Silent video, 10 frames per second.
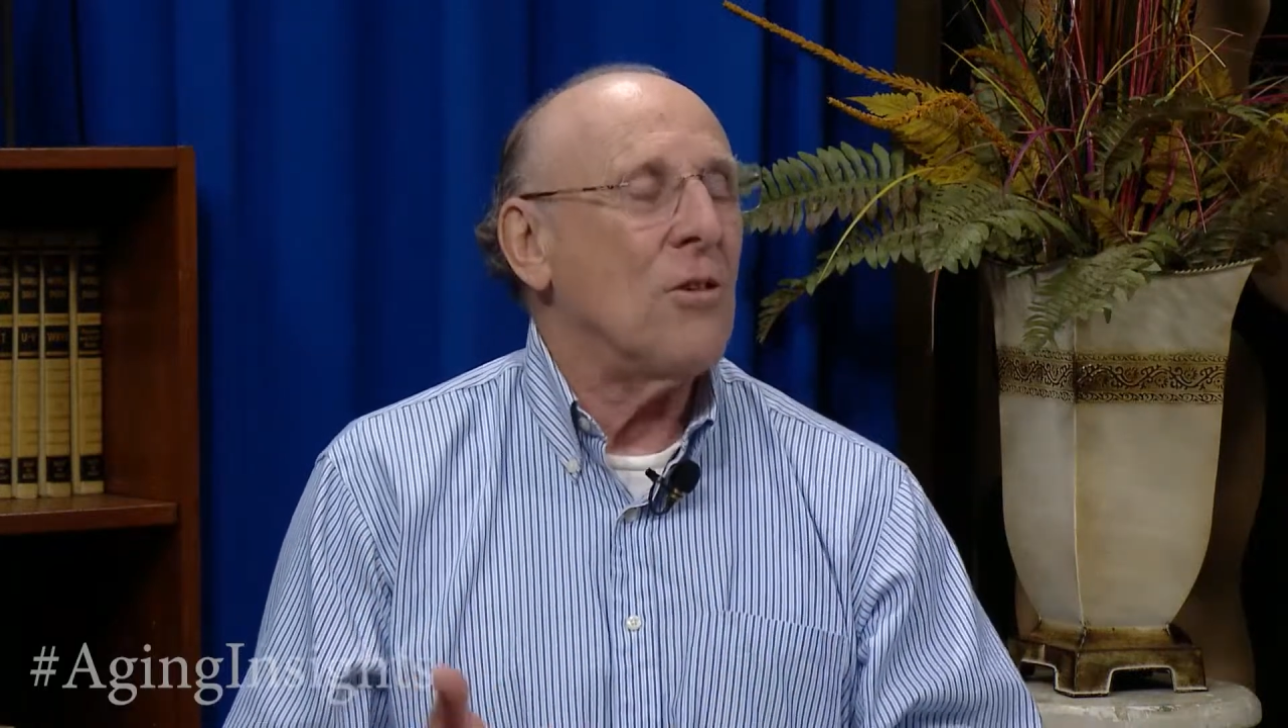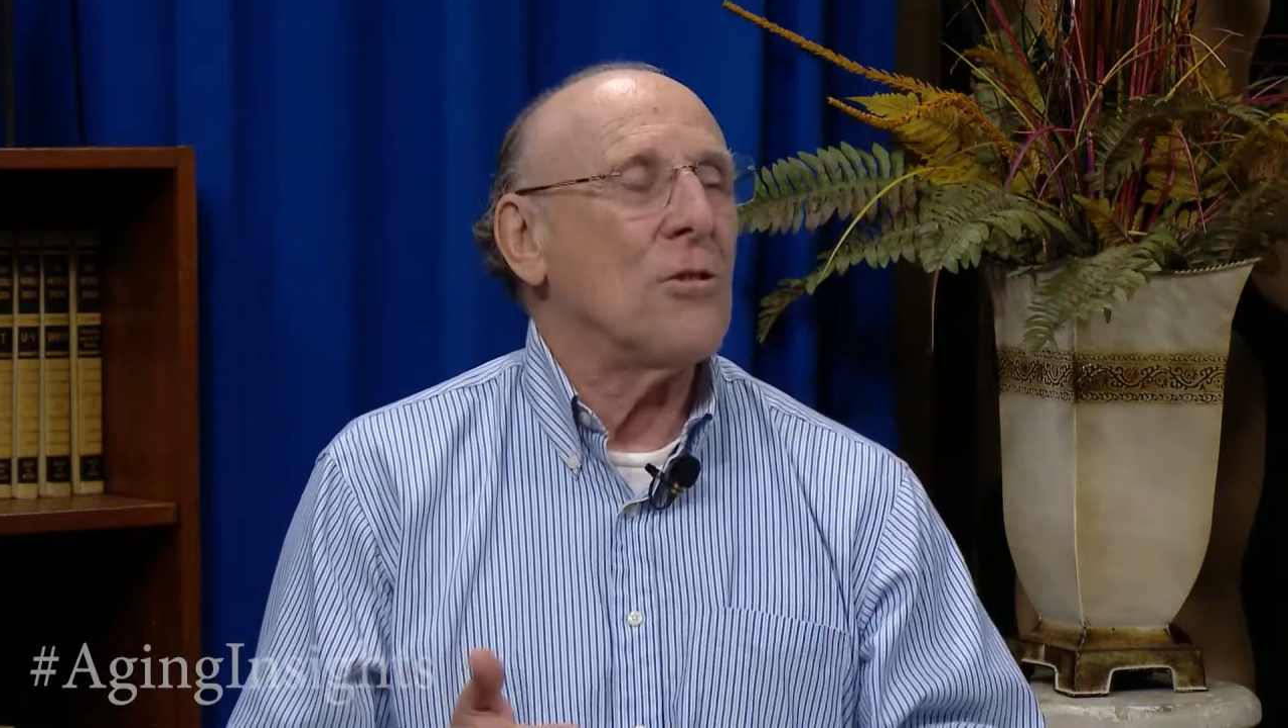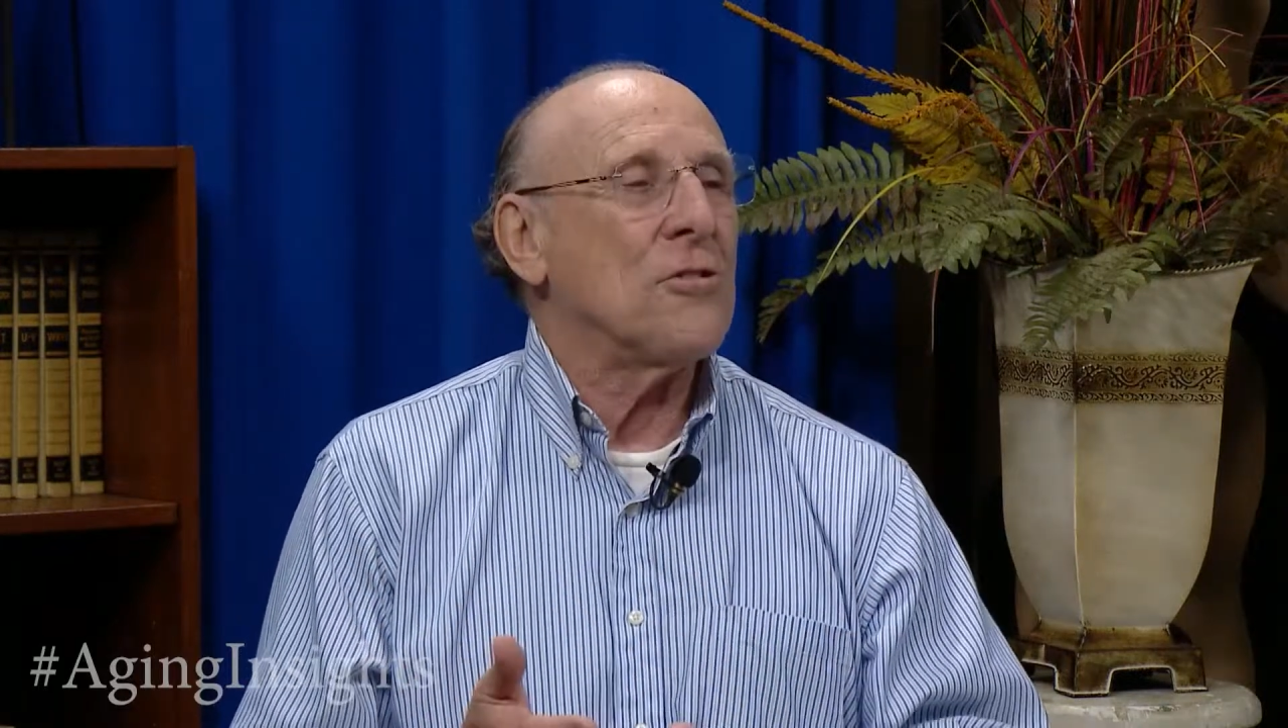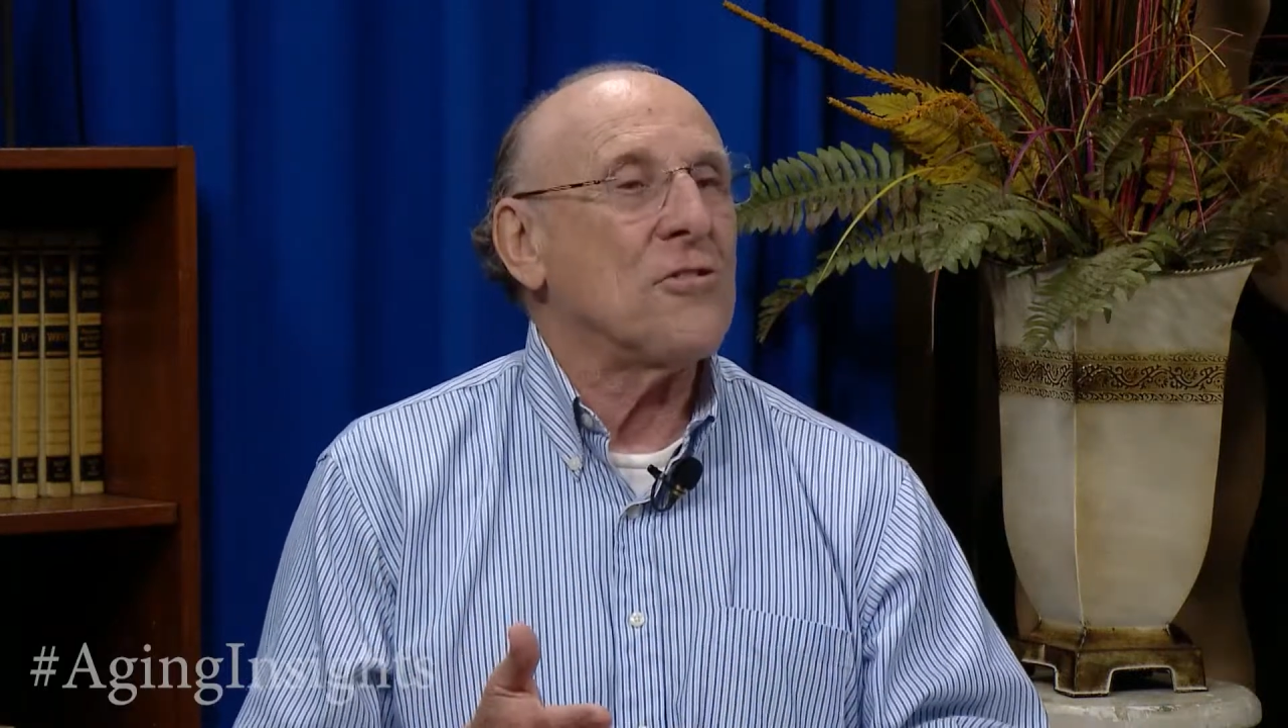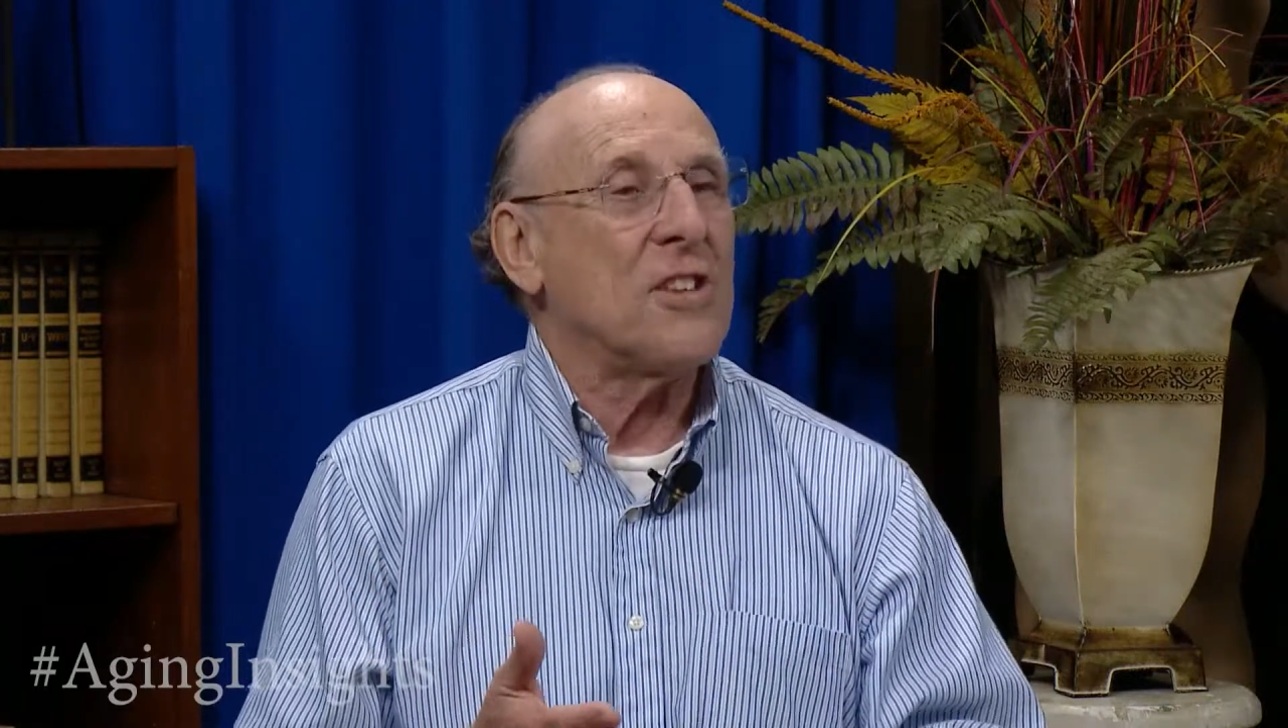or
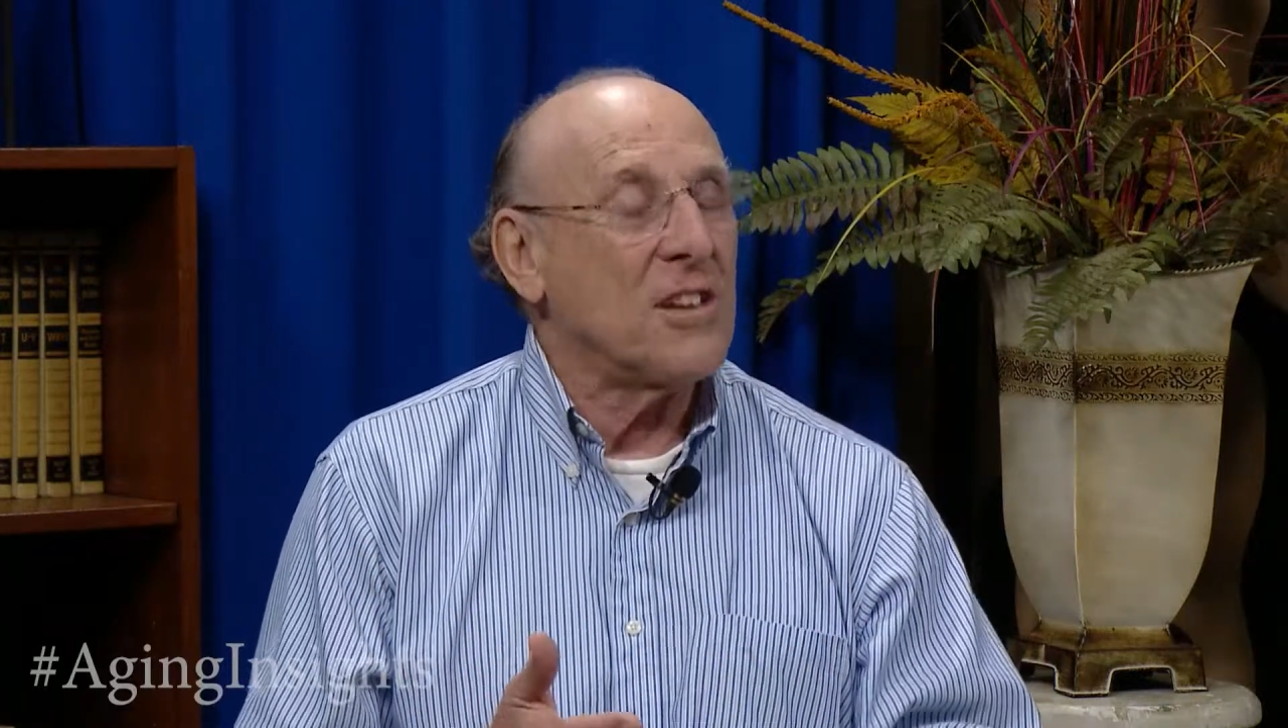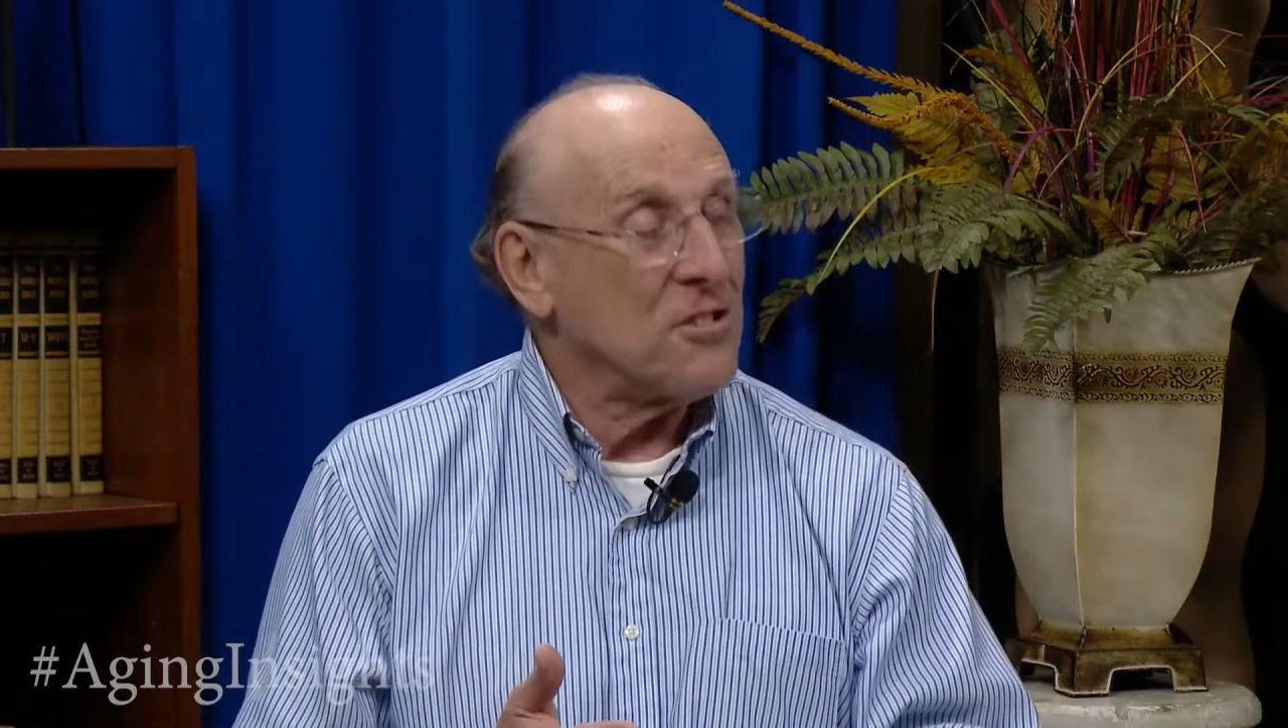sell your